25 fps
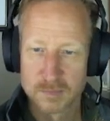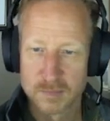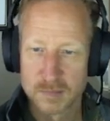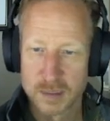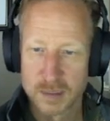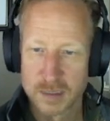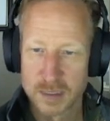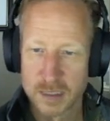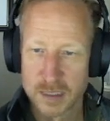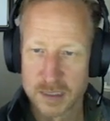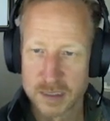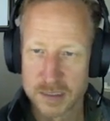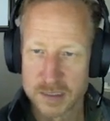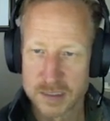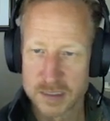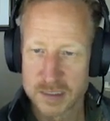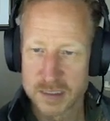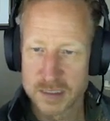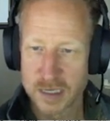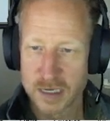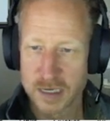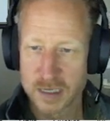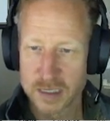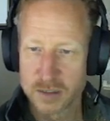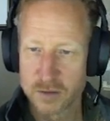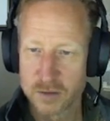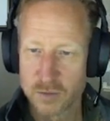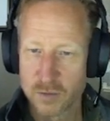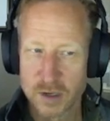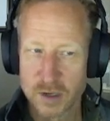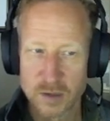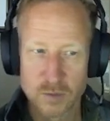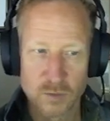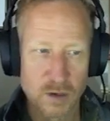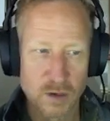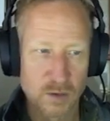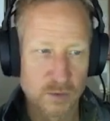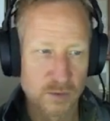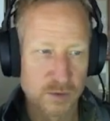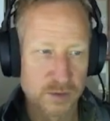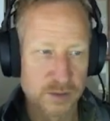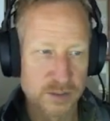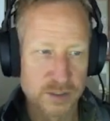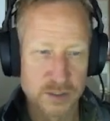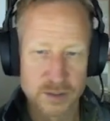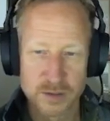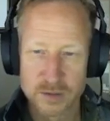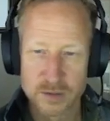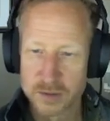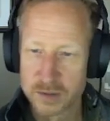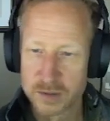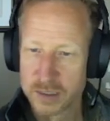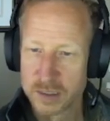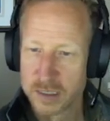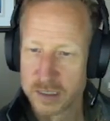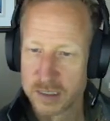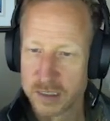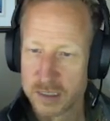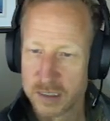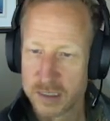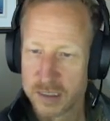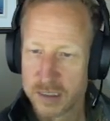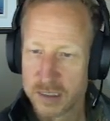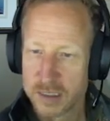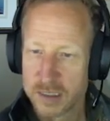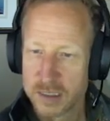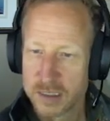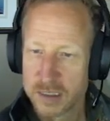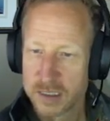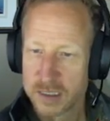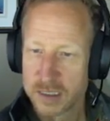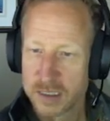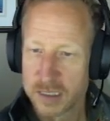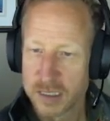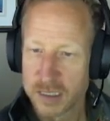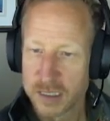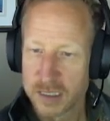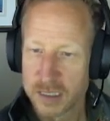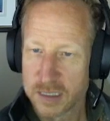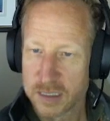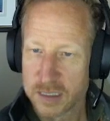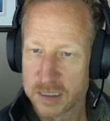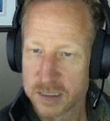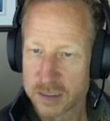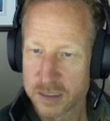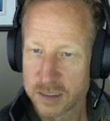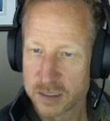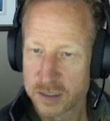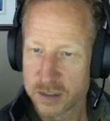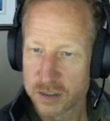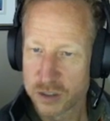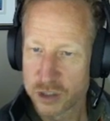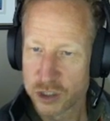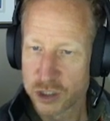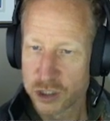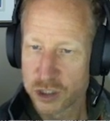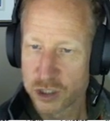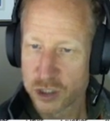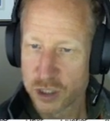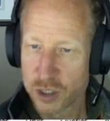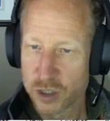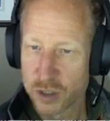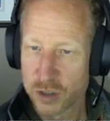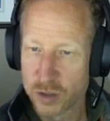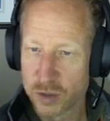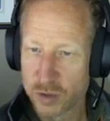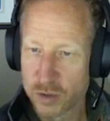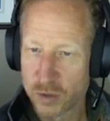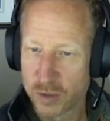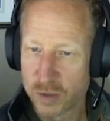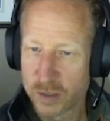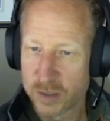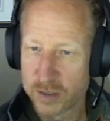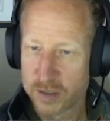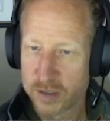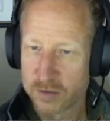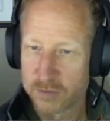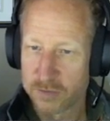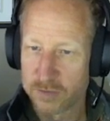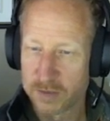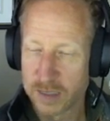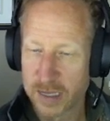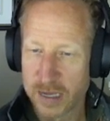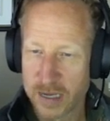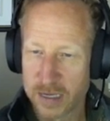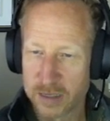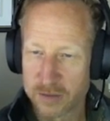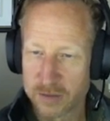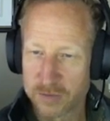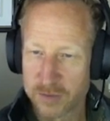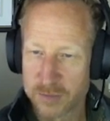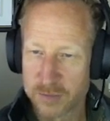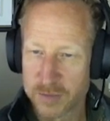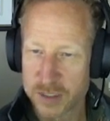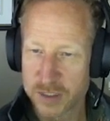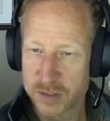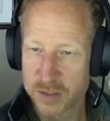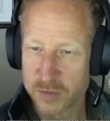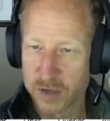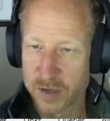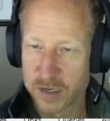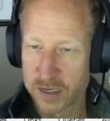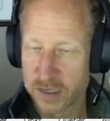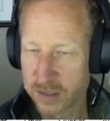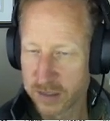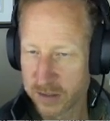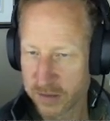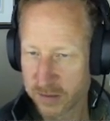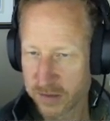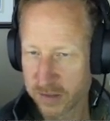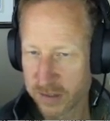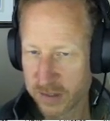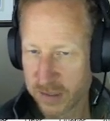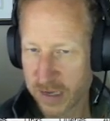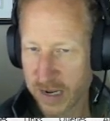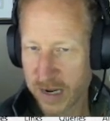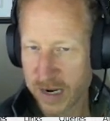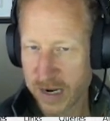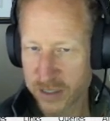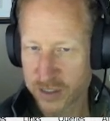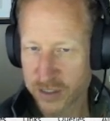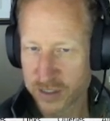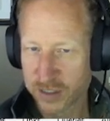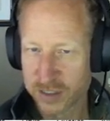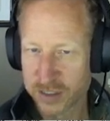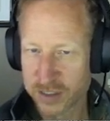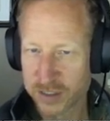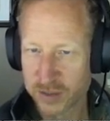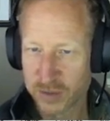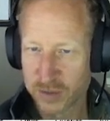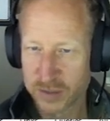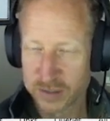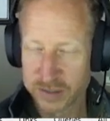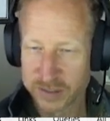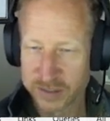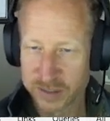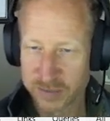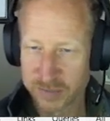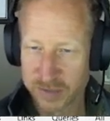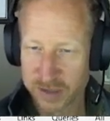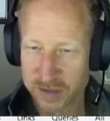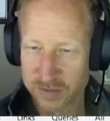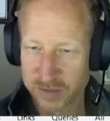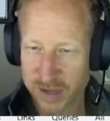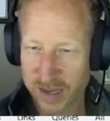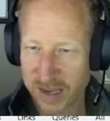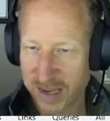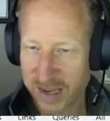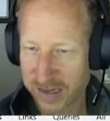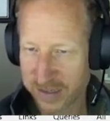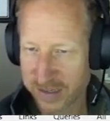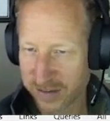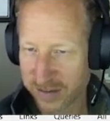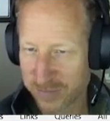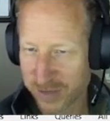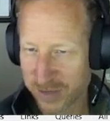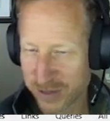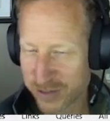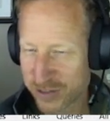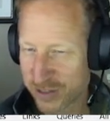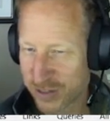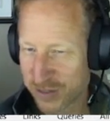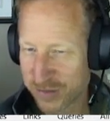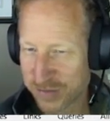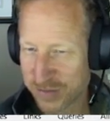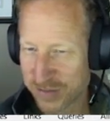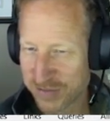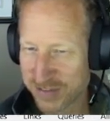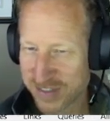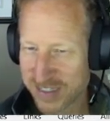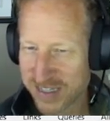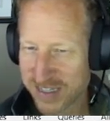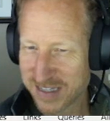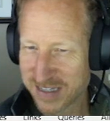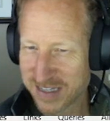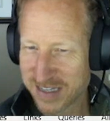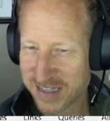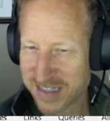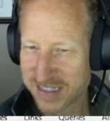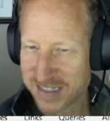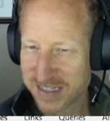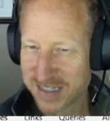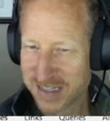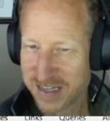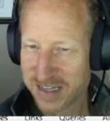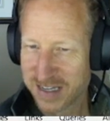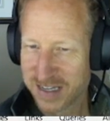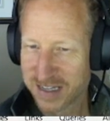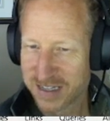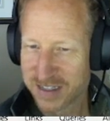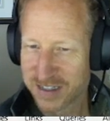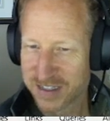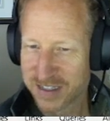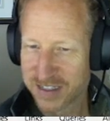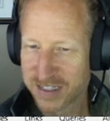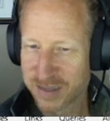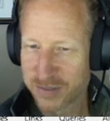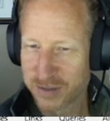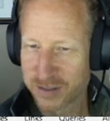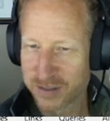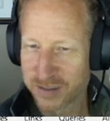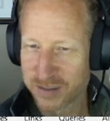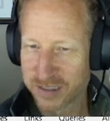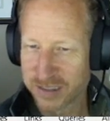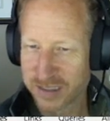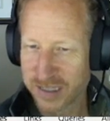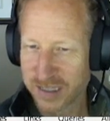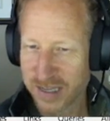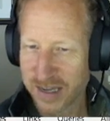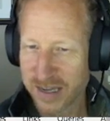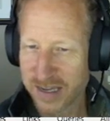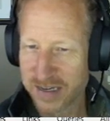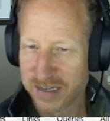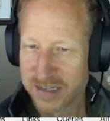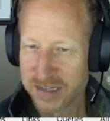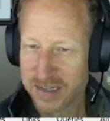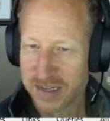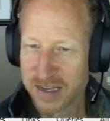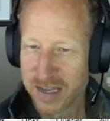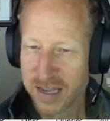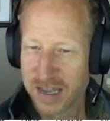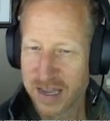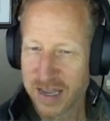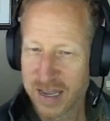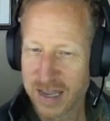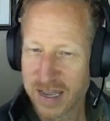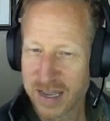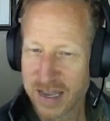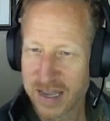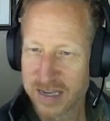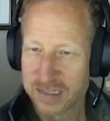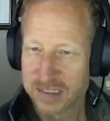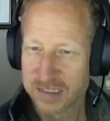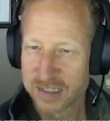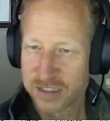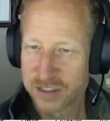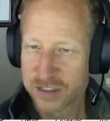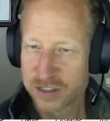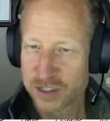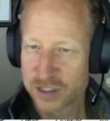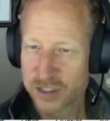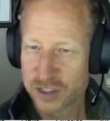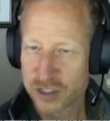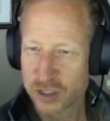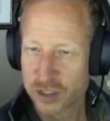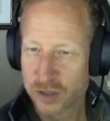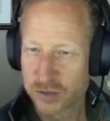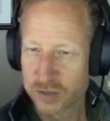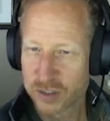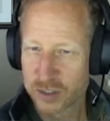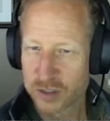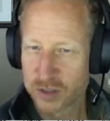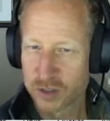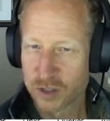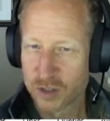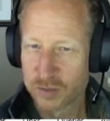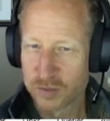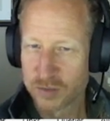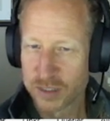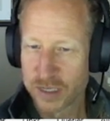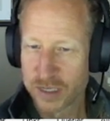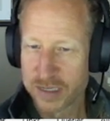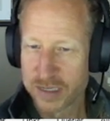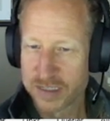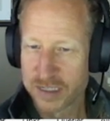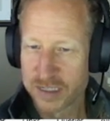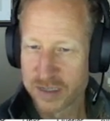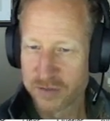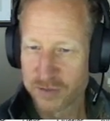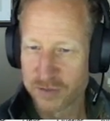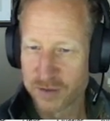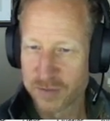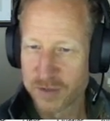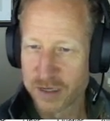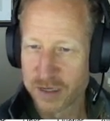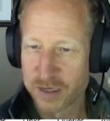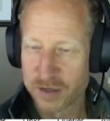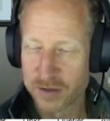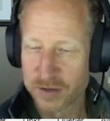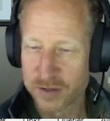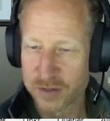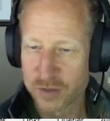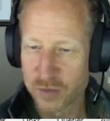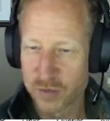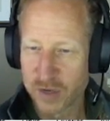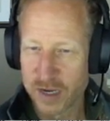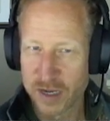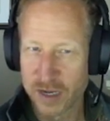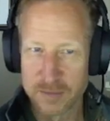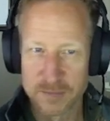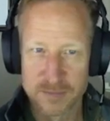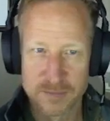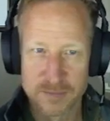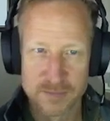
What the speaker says: And the second one, what we'll do is show the flag from this one. And you can actually do a little bit of a hack. I'm not sure if you've seen this. You can just double click that. And let's just show the global ID from here as well.